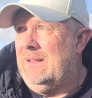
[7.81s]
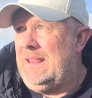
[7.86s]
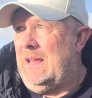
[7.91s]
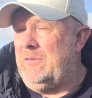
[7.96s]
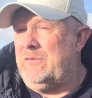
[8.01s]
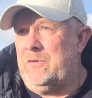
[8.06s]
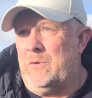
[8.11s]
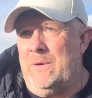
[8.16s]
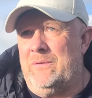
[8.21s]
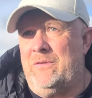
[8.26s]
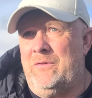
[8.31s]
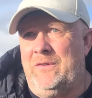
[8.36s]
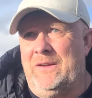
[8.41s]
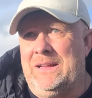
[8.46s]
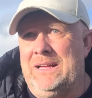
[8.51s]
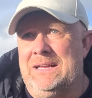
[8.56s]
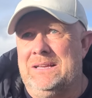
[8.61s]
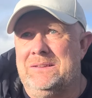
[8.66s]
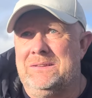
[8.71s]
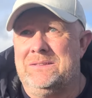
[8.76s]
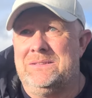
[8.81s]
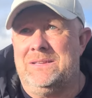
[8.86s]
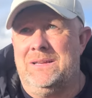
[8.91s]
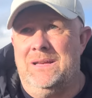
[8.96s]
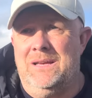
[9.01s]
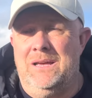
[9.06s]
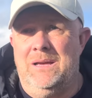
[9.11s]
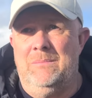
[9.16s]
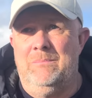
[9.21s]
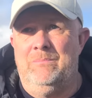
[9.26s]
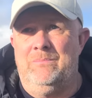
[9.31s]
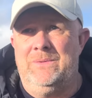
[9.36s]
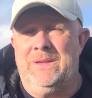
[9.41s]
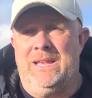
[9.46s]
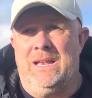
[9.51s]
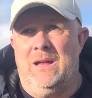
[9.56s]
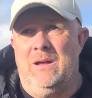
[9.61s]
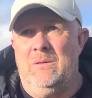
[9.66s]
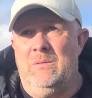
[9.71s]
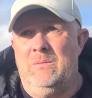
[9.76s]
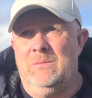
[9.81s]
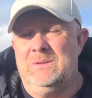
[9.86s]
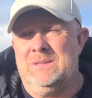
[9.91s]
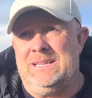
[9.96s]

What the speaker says: They threw everything at us, you know,